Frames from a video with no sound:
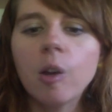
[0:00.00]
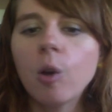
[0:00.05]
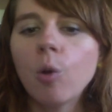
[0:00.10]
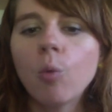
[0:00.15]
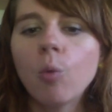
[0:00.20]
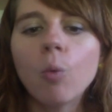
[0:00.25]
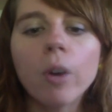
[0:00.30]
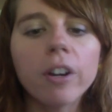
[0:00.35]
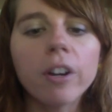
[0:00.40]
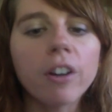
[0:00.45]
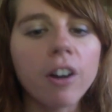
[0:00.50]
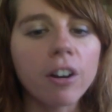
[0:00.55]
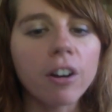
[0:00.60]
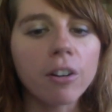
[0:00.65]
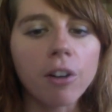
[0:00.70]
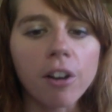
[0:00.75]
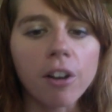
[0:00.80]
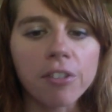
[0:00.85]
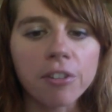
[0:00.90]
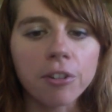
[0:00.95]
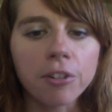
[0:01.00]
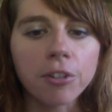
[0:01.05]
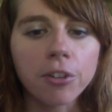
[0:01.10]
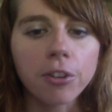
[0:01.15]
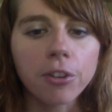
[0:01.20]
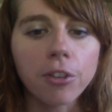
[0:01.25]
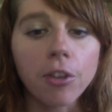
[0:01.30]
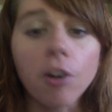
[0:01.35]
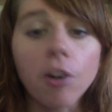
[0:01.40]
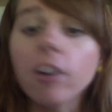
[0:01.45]
what are authors'
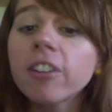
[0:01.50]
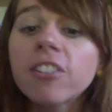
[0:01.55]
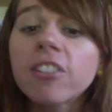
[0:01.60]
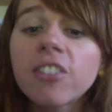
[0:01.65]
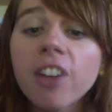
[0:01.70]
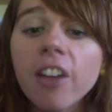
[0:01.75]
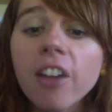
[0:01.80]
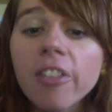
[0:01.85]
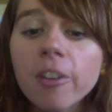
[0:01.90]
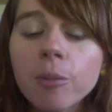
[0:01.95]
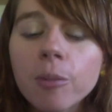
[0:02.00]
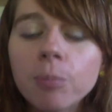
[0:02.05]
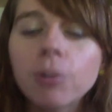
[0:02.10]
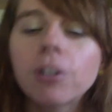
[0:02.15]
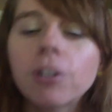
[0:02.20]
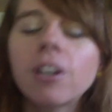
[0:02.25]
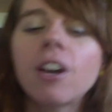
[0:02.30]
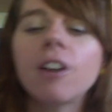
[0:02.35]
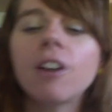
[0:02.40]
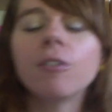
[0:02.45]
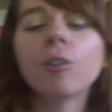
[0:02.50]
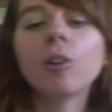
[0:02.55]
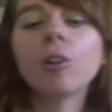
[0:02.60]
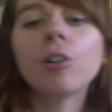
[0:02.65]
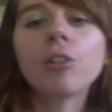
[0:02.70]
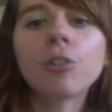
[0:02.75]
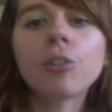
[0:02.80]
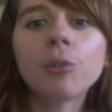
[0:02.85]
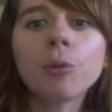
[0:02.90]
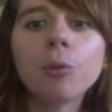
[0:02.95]
thoughts on their book
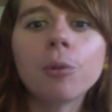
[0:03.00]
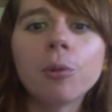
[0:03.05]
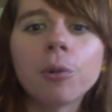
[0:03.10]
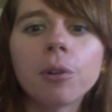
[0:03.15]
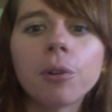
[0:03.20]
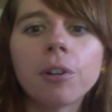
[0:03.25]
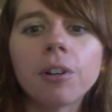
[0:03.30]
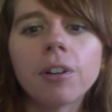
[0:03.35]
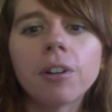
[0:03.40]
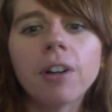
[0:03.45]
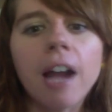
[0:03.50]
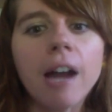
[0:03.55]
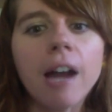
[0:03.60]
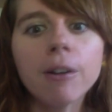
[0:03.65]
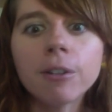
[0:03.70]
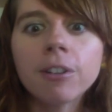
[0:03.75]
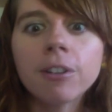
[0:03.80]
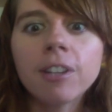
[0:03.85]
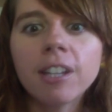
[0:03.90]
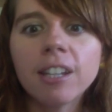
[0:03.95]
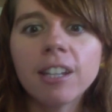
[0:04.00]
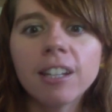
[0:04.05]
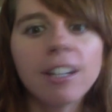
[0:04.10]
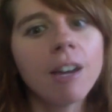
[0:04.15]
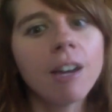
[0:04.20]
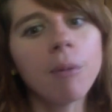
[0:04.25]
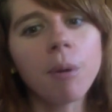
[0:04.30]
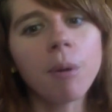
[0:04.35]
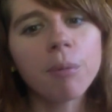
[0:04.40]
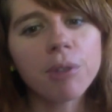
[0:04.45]
covers, or how did they
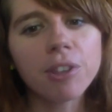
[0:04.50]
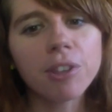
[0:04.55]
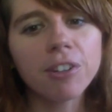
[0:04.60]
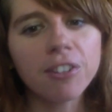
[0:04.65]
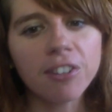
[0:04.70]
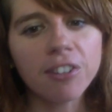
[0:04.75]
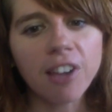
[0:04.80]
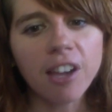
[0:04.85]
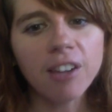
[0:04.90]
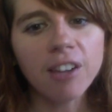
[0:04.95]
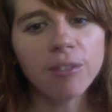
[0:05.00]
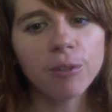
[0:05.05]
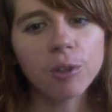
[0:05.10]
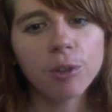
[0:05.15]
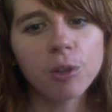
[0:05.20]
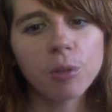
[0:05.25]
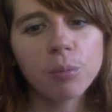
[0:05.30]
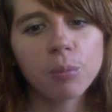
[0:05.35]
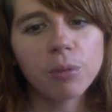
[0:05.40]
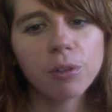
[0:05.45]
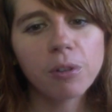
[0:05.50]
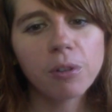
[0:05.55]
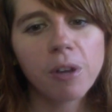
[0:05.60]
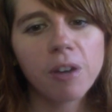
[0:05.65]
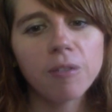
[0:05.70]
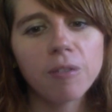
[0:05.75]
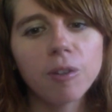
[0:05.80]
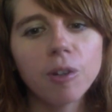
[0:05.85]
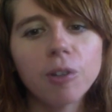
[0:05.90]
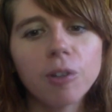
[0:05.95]
come up with the design for their book
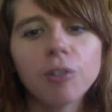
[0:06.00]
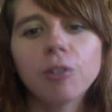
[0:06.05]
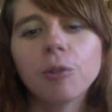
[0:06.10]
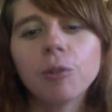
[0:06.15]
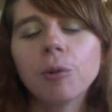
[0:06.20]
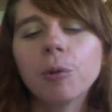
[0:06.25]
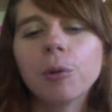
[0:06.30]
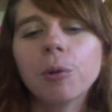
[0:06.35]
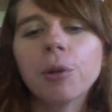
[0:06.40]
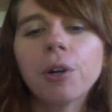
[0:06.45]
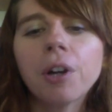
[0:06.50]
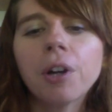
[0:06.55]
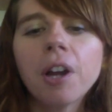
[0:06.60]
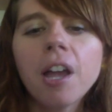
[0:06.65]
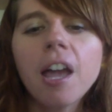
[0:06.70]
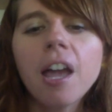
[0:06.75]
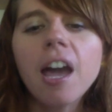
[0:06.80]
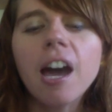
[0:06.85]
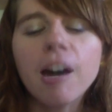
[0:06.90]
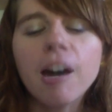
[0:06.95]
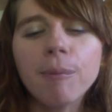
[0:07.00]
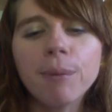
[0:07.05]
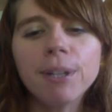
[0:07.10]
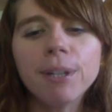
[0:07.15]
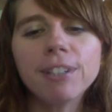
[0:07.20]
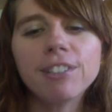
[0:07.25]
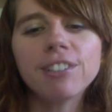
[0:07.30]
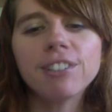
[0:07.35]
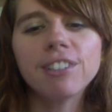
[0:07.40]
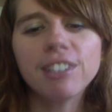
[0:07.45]
covers, or how
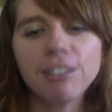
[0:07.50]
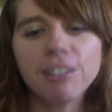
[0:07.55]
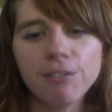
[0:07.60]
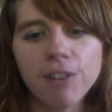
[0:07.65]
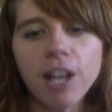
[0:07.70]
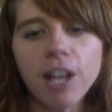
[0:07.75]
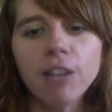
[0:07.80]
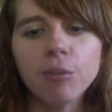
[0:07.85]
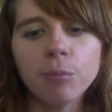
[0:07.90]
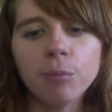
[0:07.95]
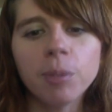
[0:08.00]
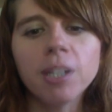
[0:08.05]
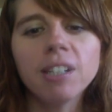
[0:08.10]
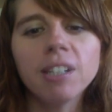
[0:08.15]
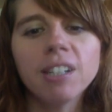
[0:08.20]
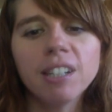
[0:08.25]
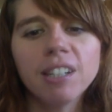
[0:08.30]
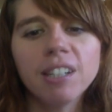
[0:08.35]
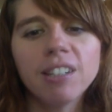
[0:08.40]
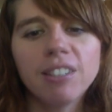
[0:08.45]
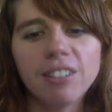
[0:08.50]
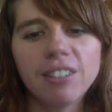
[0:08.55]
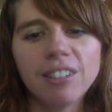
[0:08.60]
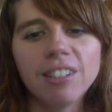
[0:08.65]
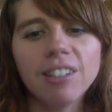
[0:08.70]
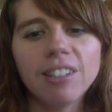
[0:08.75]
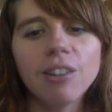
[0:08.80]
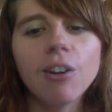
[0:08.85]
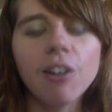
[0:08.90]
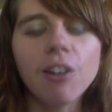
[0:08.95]
much involvement
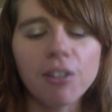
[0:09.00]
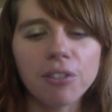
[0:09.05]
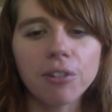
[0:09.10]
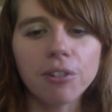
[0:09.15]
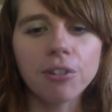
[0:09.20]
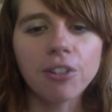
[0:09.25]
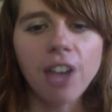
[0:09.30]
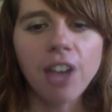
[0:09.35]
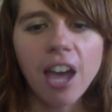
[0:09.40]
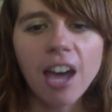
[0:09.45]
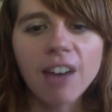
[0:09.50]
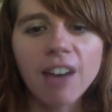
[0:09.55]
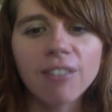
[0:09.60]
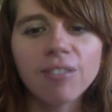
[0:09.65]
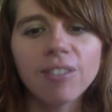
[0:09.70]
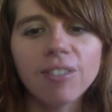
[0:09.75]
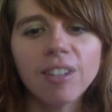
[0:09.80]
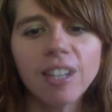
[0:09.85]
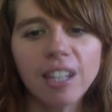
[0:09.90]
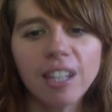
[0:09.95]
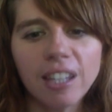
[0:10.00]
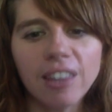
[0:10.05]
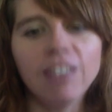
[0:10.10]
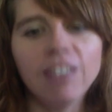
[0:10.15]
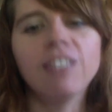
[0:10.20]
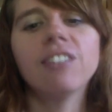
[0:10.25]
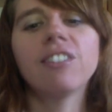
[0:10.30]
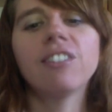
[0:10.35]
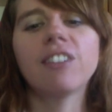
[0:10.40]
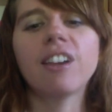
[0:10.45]
did authors have in the
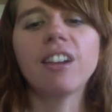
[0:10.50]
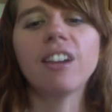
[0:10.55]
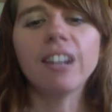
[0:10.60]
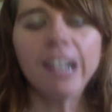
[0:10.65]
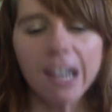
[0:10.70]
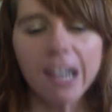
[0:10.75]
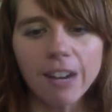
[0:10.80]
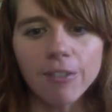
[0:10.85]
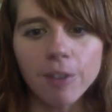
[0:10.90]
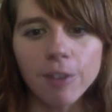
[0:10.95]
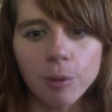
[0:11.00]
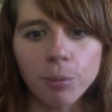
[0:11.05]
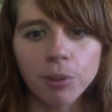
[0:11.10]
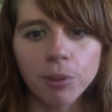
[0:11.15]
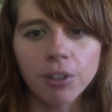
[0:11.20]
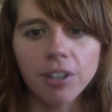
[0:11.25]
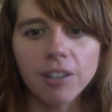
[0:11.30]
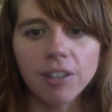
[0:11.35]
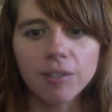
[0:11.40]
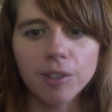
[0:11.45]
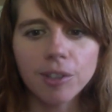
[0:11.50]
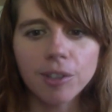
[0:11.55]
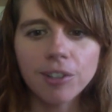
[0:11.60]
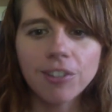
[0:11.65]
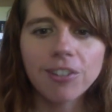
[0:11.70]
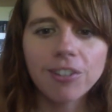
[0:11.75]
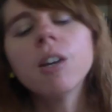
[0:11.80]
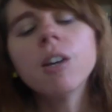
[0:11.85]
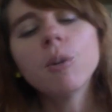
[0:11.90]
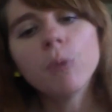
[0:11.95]
design of their book covers.
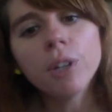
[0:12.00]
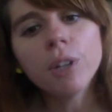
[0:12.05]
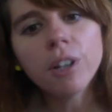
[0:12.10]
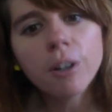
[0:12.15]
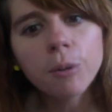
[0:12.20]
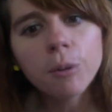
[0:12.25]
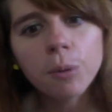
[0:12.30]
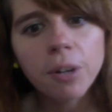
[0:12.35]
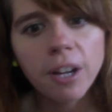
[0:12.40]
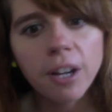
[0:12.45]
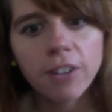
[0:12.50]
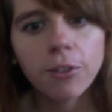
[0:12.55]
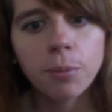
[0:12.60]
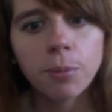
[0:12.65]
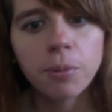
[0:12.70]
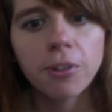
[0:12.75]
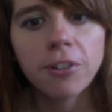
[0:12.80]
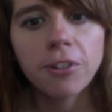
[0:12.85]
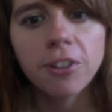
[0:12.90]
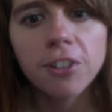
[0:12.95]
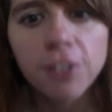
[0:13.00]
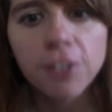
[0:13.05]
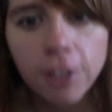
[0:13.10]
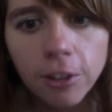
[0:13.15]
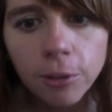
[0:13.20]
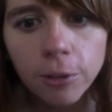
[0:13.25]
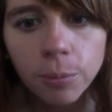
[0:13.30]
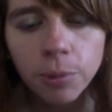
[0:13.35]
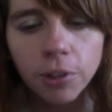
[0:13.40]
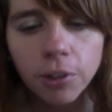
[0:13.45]
We know we're not supposed to
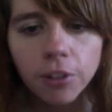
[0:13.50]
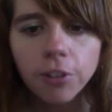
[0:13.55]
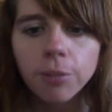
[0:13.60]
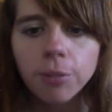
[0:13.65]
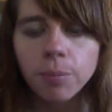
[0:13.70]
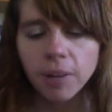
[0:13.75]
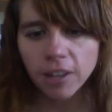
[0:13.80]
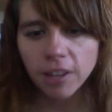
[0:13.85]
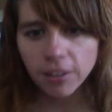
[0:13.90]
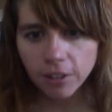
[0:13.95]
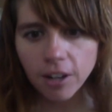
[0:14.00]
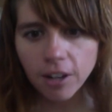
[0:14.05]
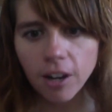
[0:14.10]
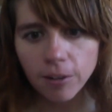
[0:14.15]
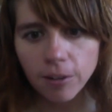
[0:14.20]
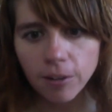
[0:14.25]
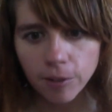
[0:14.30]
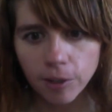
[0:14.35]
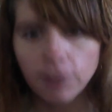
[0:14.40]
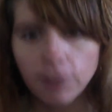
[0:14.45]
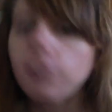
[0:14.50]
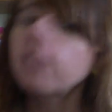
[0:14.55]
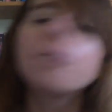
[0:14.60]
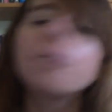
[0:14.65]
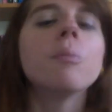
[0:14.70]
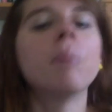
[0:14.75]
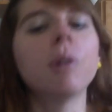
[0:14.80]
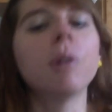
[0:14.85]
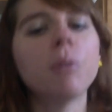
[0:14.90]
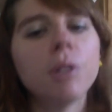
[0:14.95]
judge books by their covers,
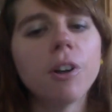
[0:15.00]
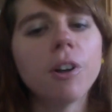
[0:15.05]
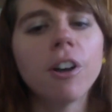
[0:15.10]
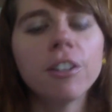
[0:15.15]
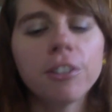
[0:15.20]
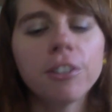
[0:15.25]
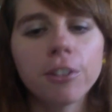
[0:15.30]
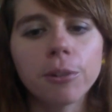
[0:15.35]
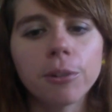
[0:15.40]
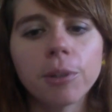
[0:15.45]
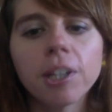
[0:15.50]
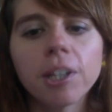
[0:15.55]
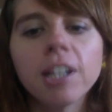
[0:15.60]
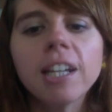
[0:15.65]
but we all do it.